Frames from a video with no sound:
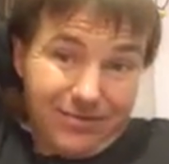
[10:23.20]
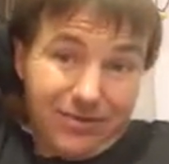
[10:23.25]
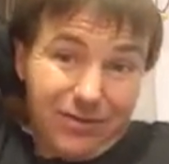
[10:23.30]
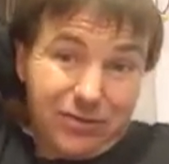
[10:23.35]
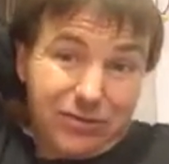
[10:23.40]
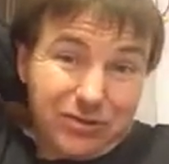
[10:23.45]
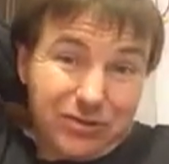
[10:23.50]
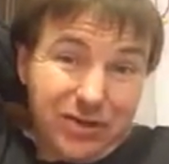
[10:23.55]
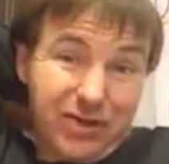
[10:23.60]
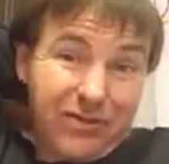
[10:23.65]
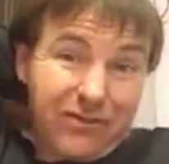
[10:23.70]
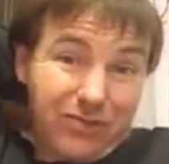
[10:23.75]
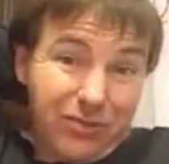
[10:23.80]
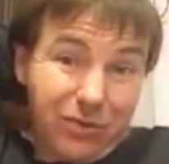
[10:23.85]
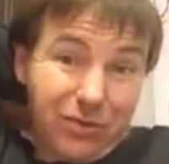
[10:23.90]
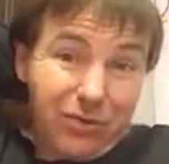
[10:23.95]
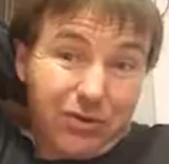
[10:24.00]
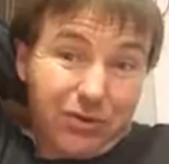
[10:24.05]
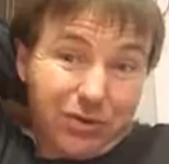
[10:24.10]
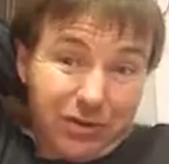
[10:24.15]
those Lake
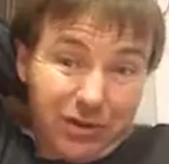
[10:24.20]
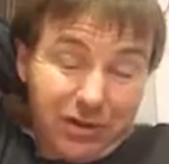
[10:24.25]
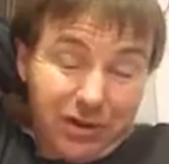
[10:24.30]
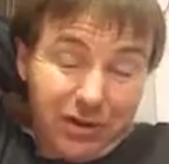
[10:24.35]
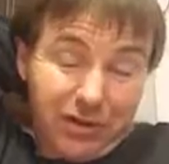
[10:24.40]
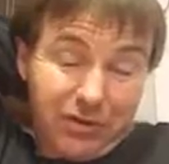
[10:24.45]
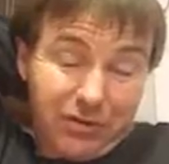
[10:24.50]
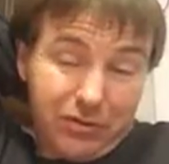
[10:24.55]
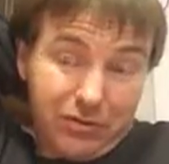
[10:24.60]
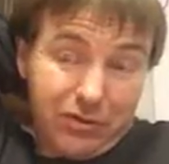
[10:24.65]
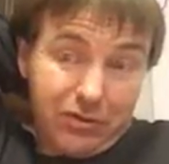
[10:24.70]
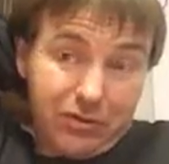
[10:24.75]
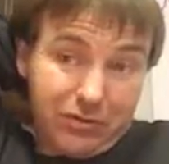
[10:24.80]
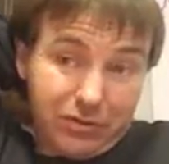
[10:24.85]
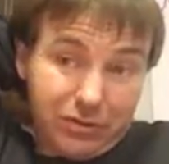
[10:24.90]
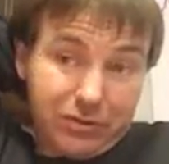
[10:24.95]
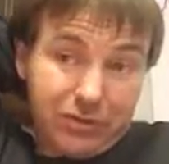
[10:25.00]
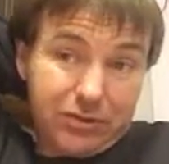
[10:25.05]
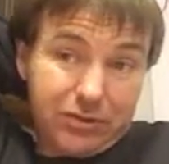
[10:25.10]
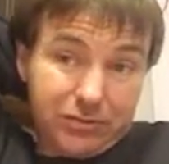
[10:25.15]
Fork
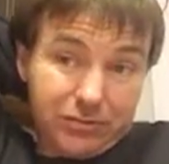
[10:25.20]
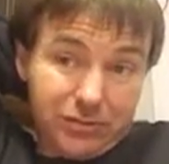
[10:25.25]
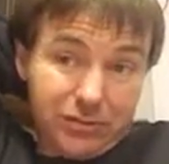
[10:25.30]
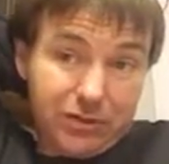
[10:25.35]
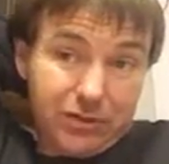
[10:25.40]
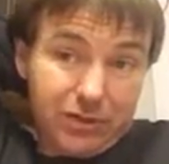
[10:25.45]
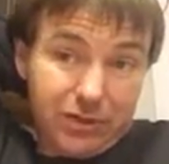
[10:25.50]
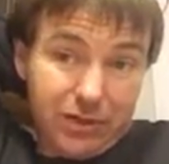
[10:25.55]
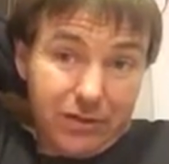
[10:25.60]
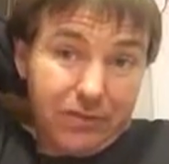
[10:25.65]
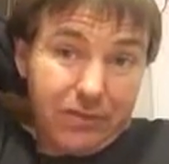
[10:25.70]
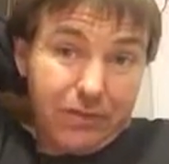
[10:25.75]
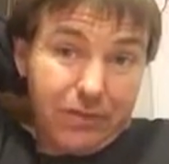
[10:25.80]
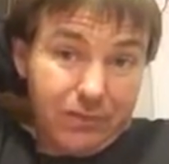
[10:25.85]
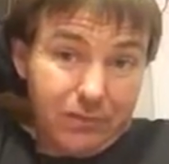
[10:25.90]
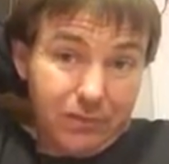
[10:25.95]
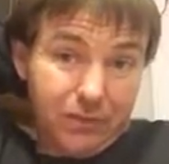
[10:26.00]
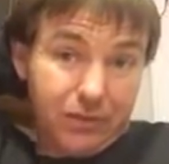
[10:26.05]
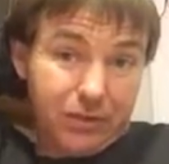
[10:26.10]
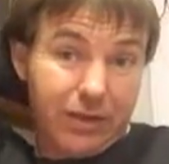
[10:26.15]
lures, when
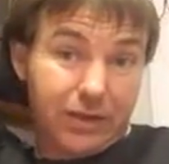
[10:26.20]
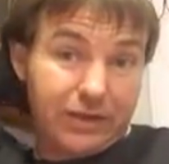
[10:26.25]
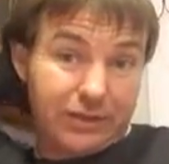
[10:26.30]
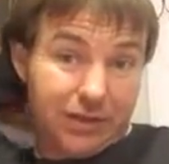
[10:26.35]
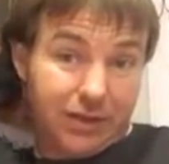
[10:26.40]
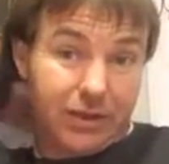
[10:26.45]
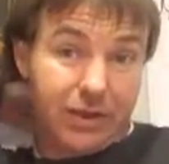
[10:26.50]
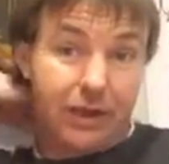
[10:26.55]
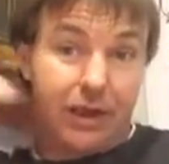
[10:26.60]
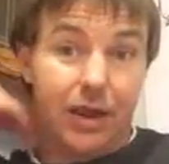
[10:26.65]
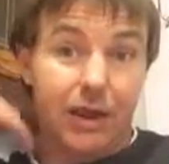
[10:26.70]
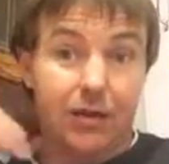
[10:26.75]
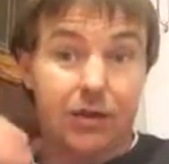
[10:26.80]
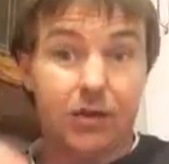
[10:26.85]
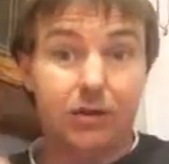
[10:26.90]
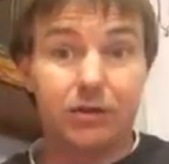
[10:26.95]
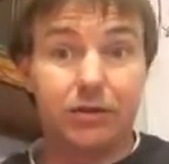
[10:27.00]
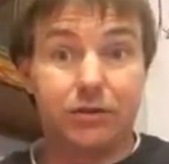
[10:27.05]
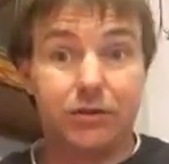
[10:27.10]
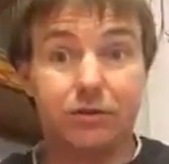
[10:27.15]
they say they got
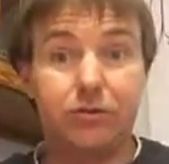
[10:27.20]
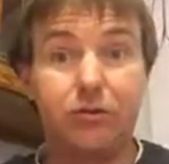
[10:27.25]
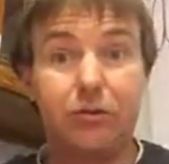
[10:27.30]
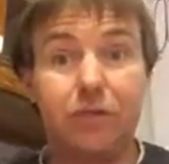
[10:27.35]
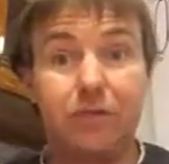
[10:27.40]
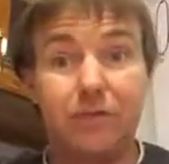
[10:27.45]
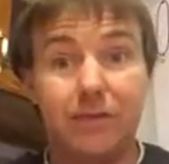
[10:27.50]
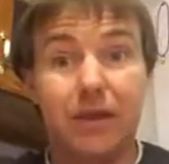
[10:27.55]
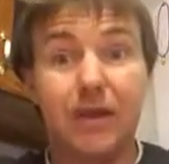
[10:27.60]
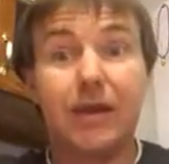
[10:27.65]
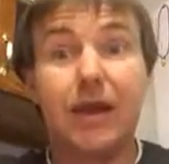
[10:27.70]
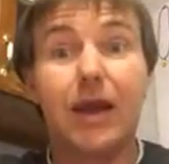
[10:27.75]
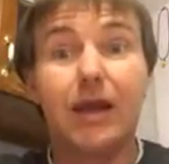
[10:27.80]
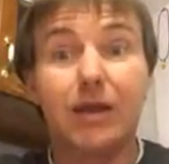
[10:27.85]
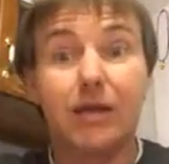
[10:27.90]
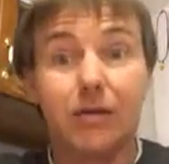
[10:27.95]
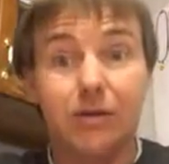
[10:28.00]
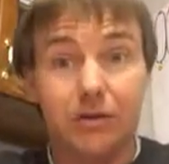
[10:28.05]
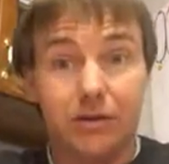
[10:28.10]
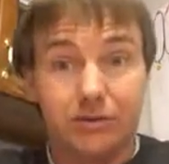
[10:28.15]
garlic to them, they got
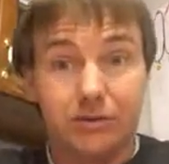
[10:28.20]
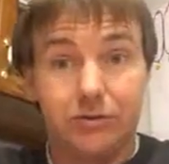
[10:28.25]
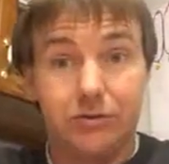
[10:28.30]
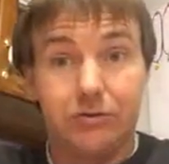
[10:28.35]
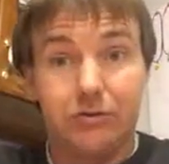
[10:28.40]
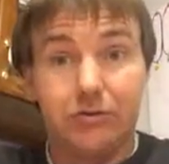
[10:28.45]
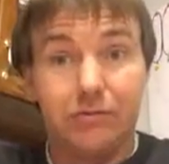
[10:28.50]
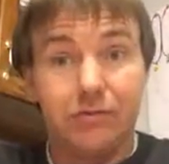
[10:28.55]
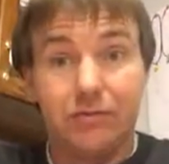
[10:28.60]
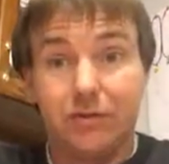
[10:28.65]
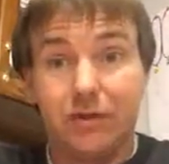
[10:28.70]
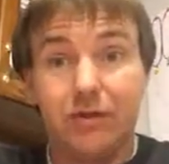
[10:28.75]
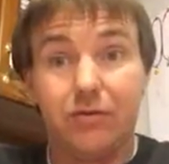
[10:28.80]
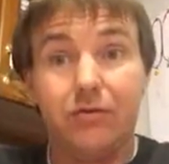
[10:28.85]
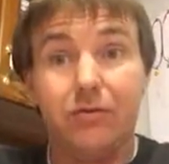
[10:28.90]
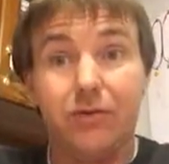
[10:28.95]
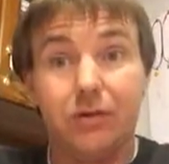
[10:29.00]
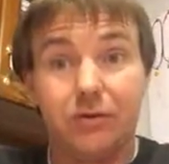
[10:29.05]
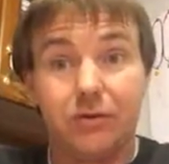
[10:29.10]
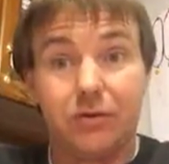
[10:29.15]
garlic to them. They
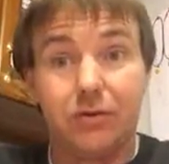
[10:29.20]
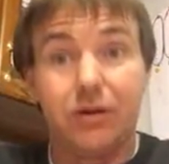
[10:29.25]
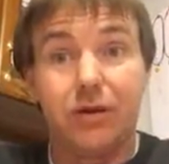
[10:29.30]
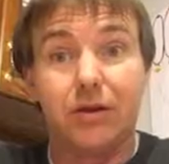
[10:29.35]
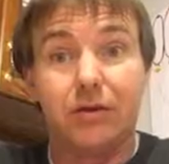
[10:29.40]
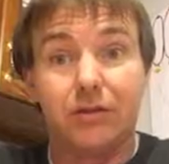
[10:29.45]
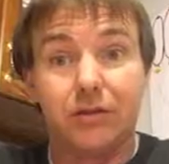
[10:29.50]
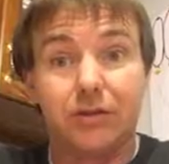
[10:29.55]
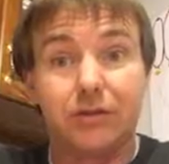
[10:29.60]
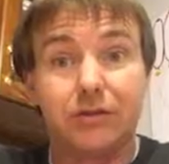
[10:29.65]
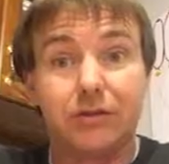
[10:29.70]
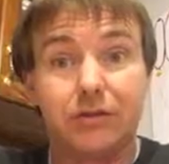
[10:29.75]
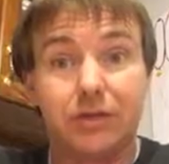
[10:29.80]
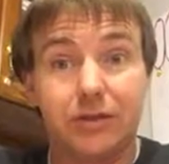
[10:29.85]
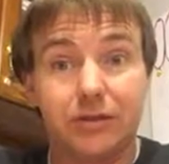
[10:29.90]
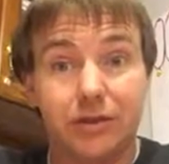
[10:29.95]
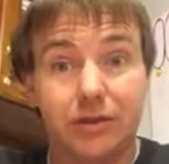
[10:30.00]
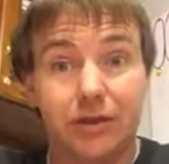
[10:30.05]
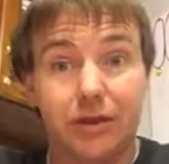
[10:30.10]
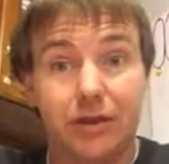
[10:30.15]
don't mess around. They
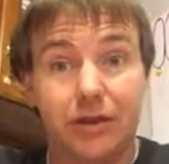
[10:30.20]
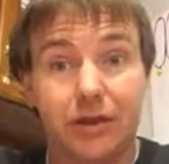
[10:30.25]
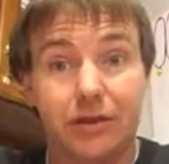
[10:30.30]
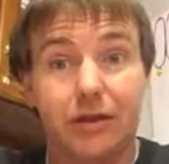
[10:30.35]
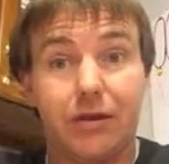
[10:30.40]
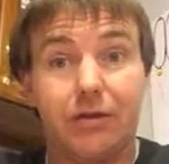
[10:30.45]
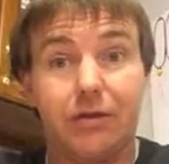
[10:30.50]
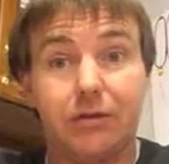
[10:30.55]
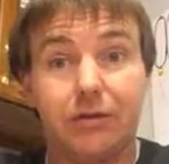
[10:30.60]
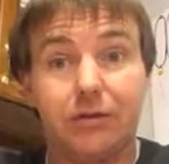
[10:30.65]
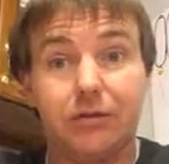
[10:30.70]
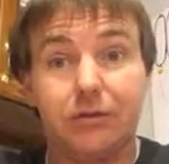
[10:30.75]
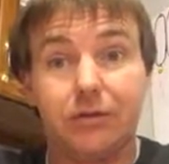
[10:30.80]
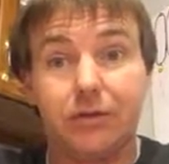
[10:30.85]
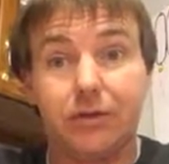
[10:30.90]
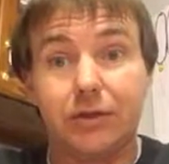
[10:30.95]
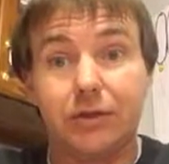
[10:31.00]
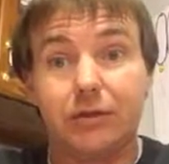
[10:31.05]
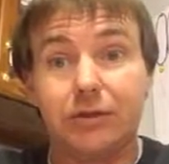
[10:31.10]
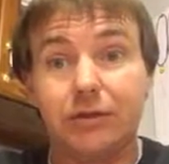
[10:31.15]
scent the heck out of those
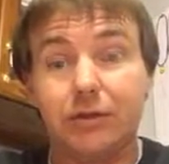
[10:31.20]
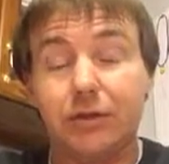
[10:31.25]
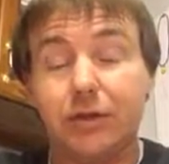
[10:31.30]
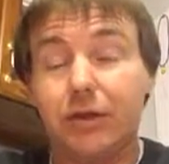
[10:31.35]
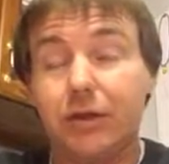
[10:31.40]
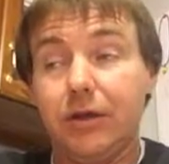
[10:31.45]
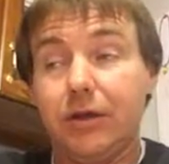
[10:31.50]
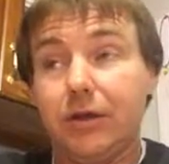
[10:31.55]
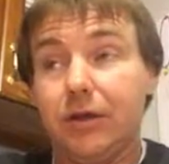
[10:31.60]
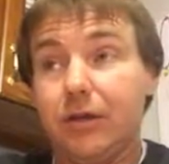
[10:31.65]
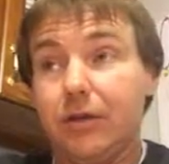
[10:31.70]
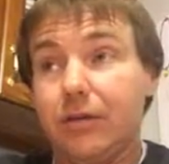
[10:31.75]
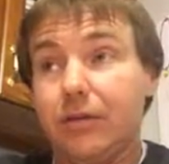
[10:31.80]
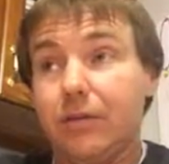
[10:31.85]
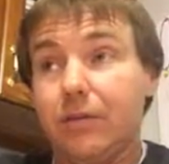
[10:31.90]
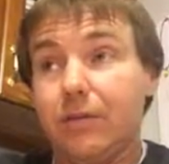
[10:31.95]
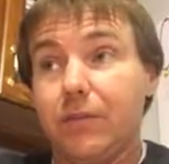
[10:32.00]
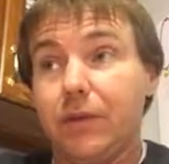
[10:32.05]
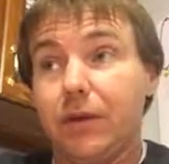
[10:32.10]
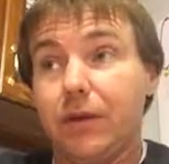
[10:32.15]
things.
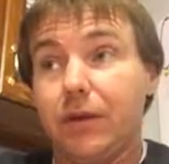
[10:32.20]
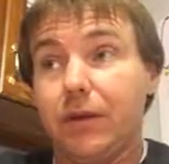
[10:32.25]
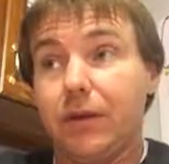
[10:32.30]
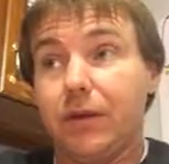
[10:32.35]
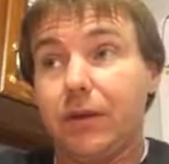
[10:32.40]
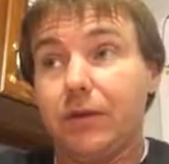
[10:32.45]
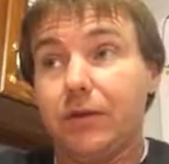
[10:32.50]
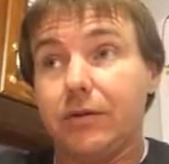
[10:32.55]
But